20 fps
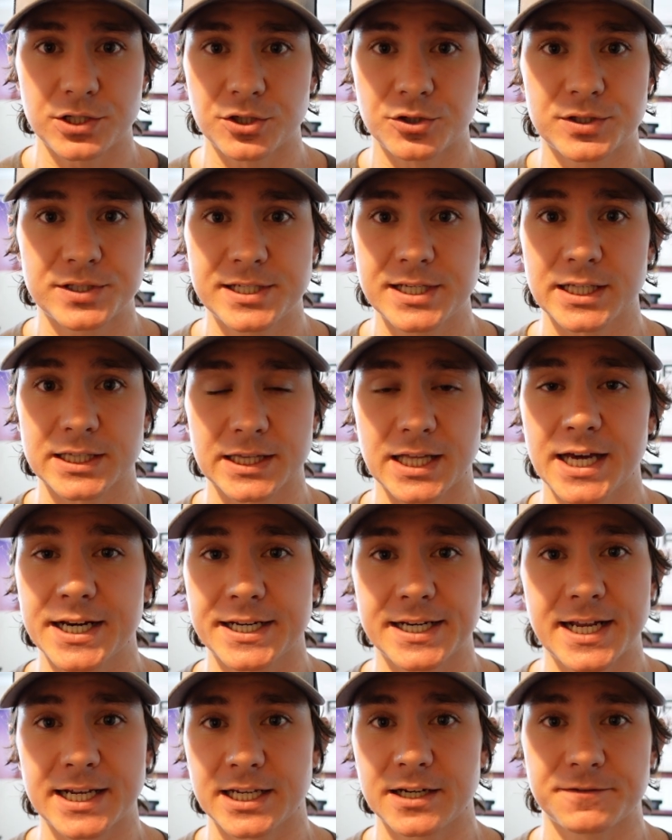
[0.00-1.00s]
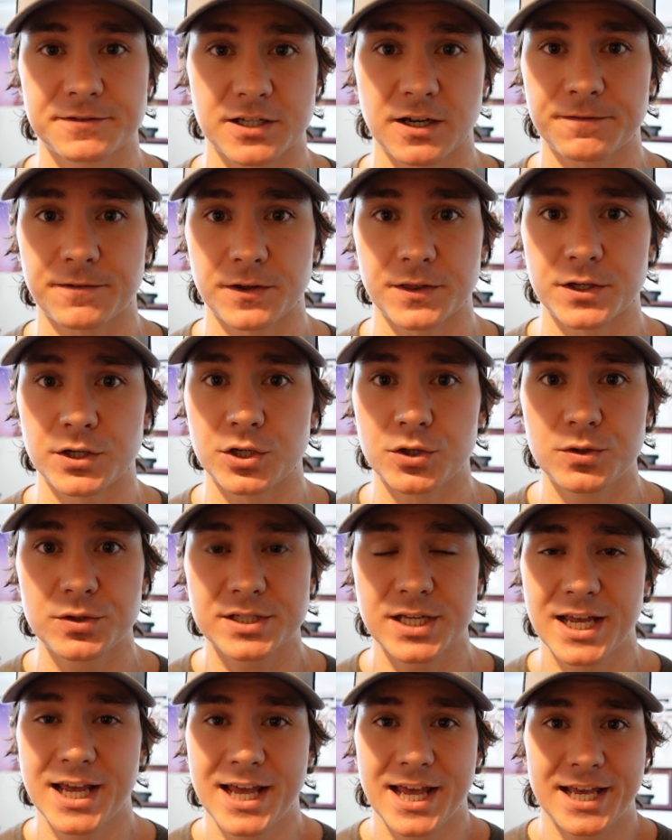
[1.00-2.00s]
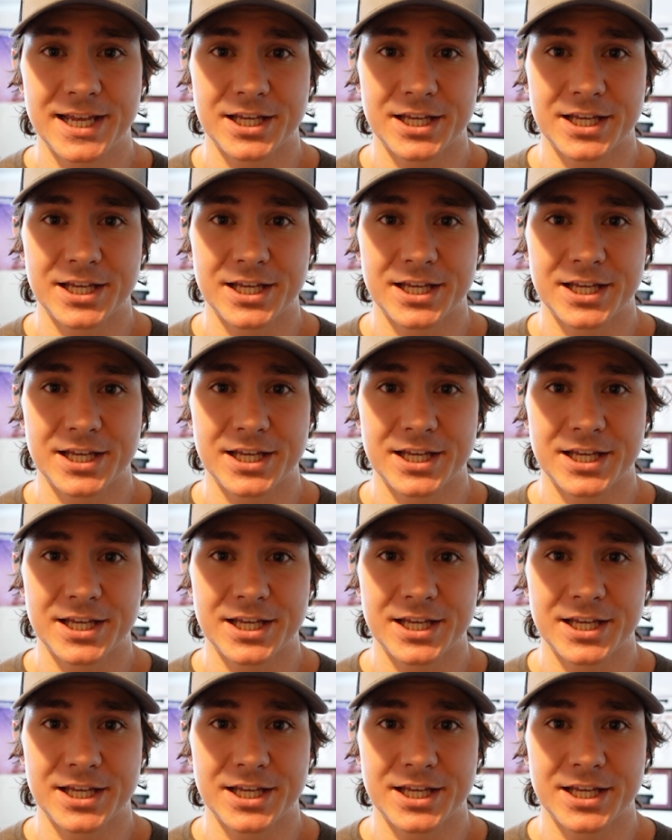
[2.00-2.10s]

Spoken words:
You see a lot of negative stuff on the news.